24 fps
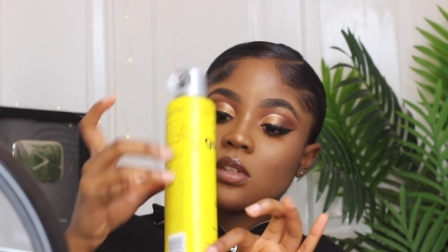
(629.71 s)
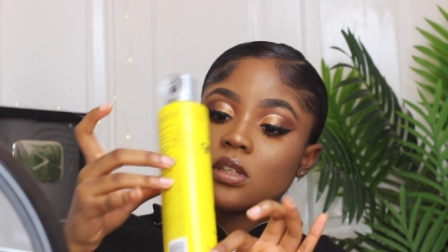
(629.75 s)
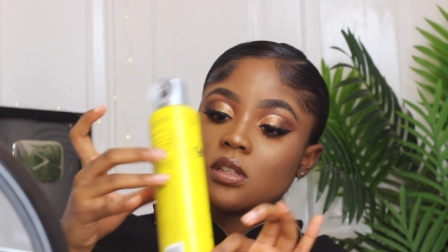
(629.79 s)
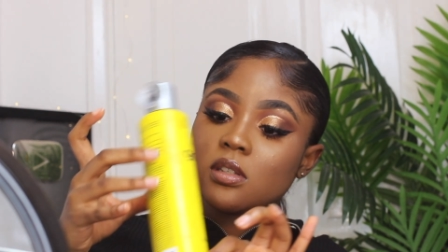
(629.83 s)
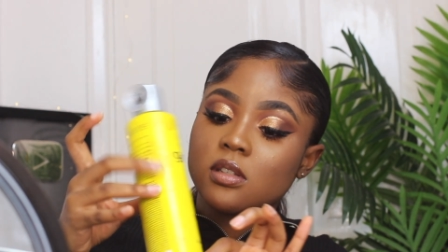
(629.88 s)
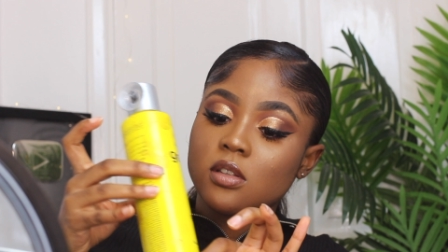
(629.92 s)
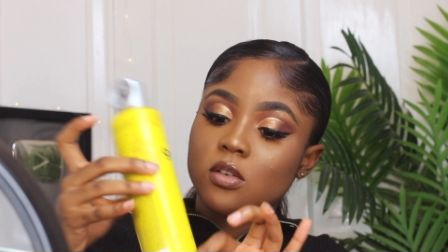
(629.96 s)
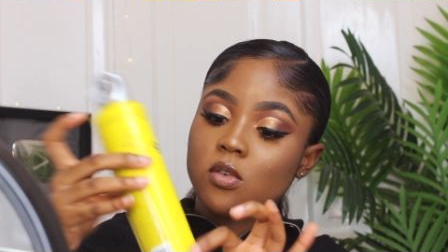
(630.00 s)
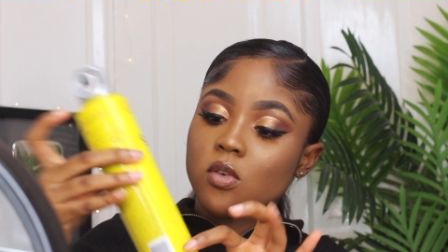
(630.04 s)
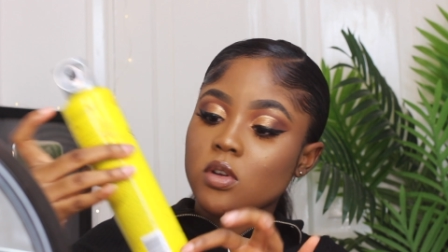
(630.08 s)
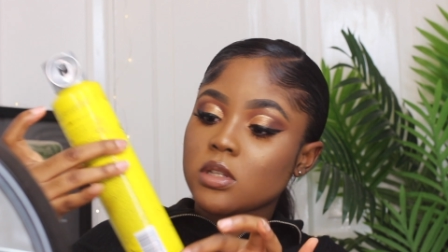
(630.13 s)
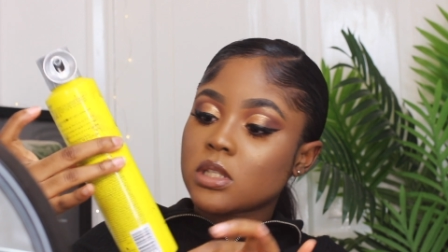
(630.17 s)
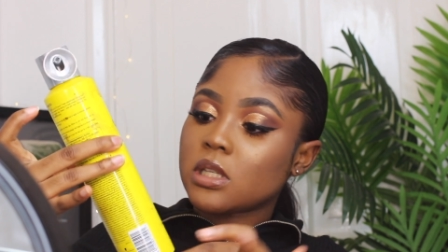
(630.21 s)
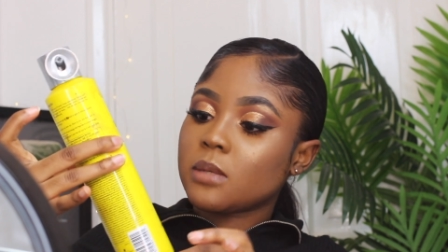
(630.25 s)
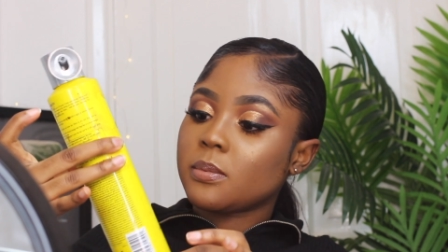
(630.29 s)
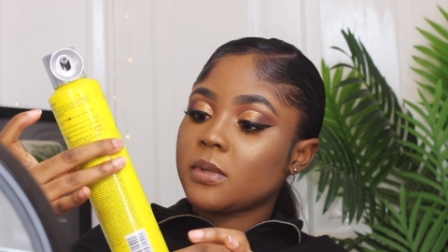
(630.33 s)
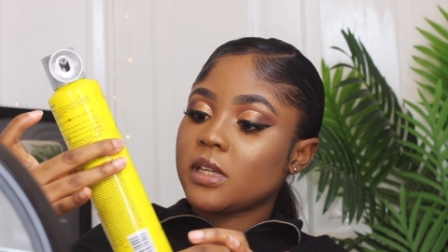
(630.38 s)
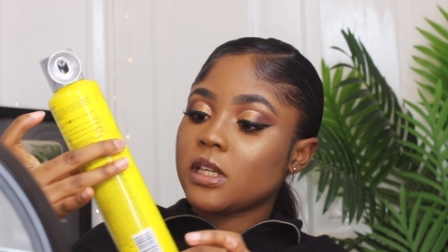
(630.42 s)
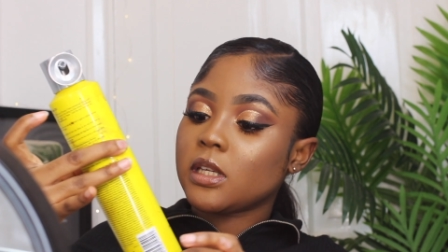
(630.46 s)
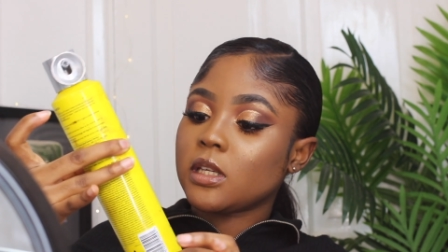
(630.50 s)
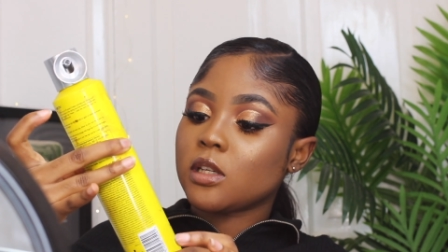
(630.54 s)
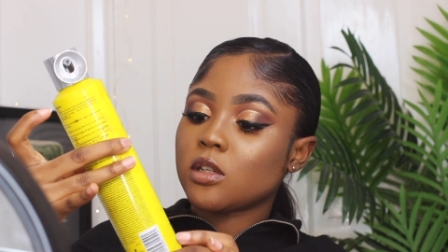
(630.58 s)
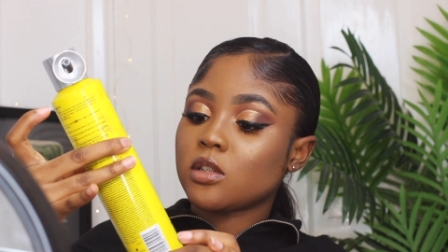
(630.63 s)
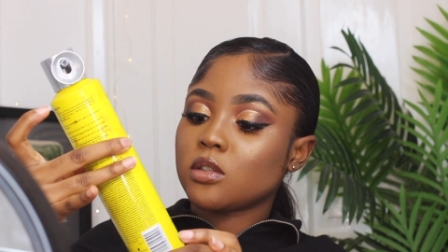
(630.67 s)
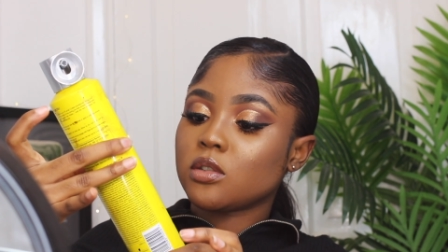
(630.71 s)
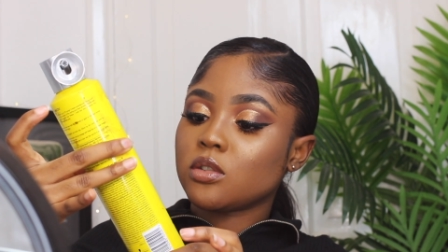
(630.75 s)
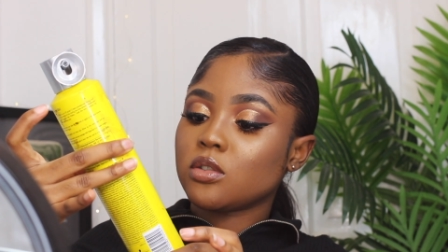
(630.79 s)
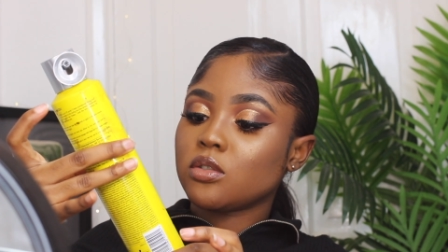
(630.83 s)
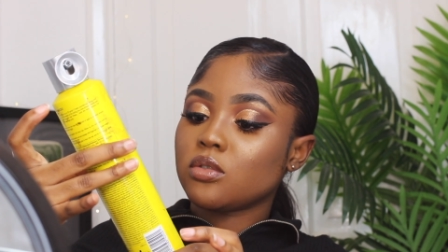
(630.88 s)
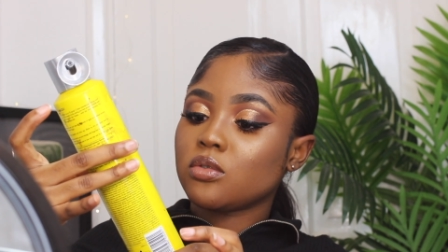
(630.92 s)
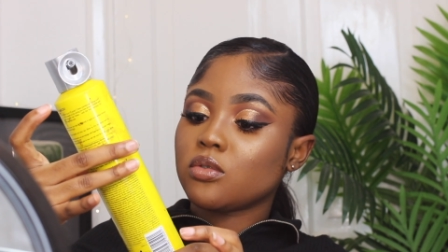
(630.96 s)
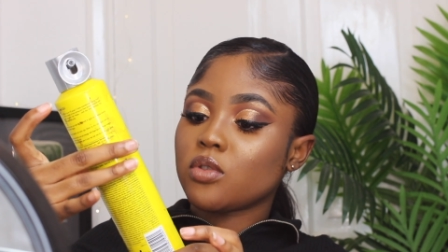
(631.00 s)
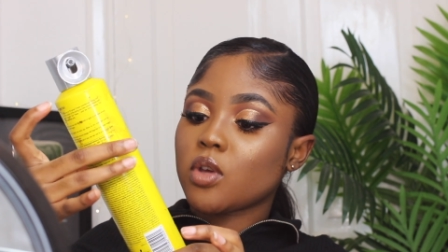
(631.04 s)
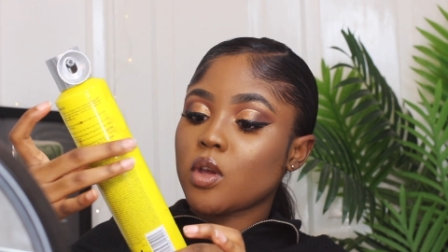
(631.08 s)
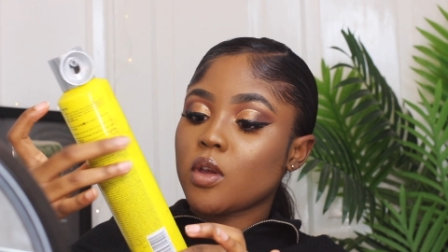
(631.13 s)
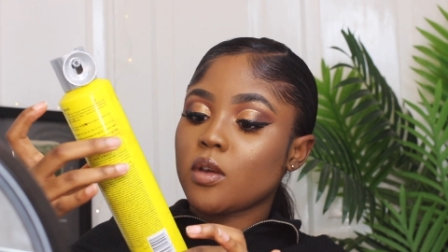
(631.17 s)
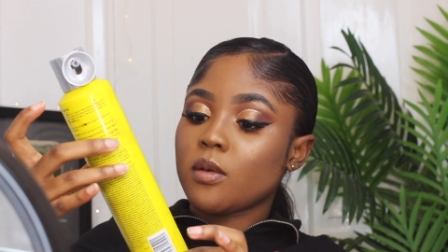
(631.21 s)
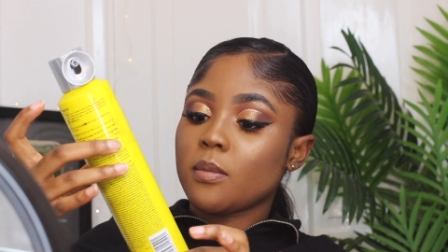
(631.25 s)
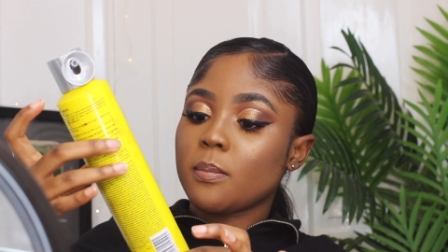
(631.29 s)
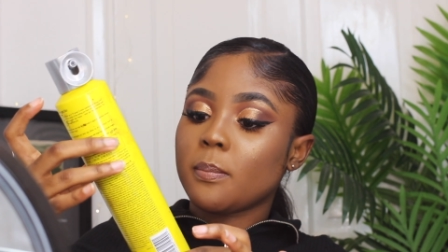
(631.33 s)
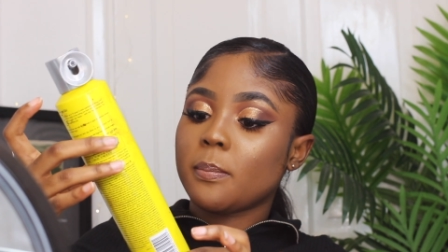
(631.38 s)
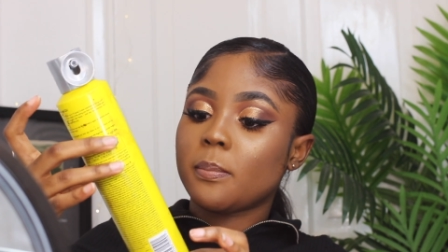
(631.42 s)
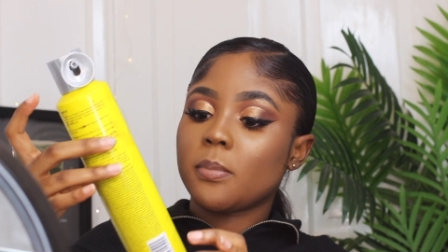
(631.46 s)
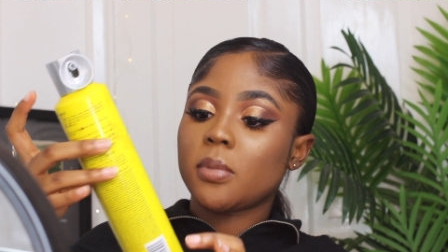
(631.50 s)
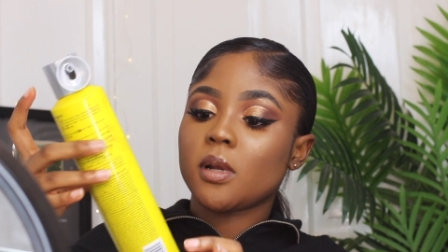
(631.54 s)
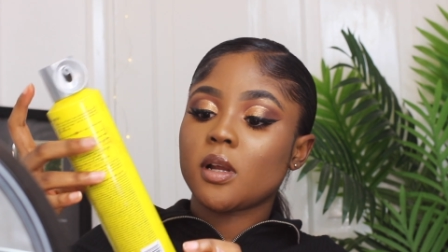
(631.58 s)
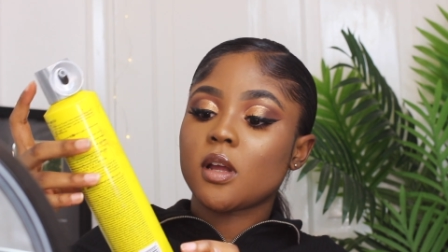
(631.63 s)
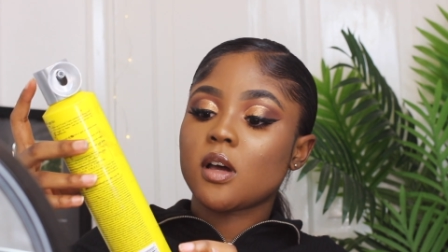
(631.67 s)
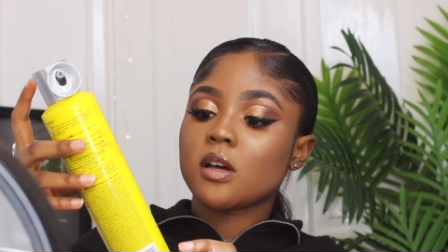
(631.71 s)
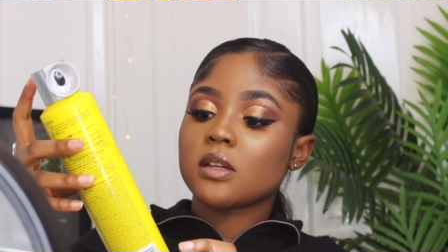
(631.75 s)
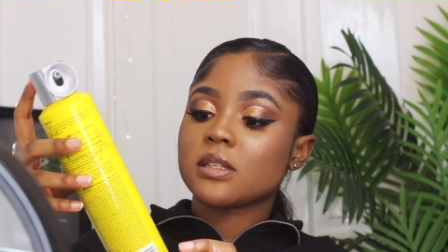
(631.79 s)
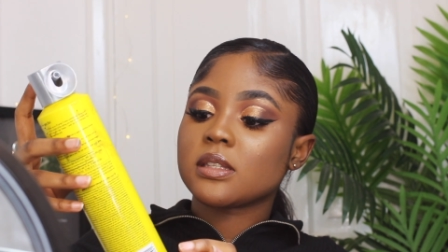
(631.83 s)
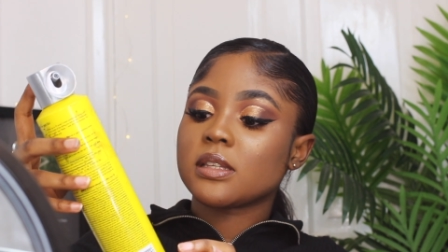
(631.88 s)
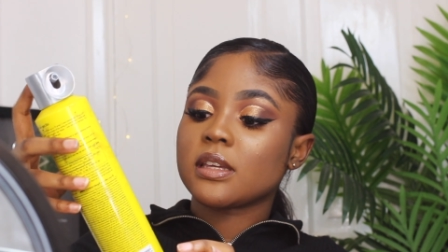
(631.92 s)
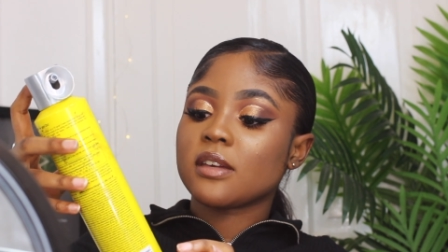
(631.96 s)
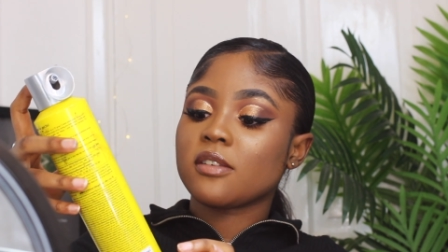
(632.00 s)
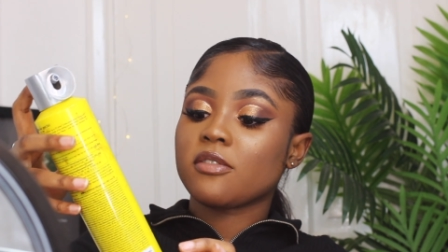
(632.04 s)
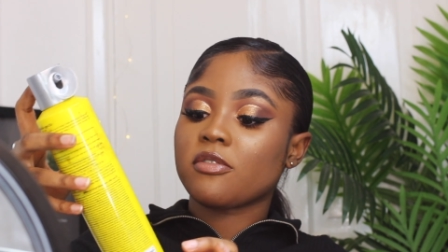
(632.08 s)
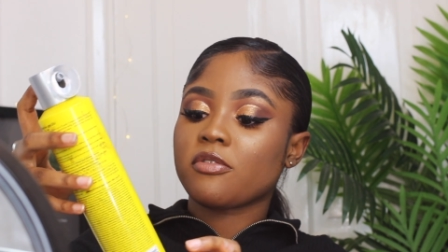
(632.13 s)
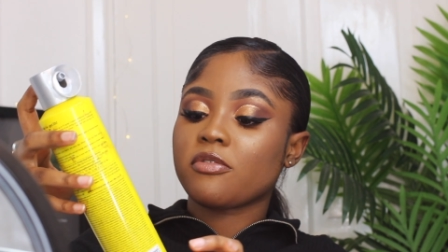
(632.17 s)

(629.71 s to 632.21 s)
This is the Got2b glue blasting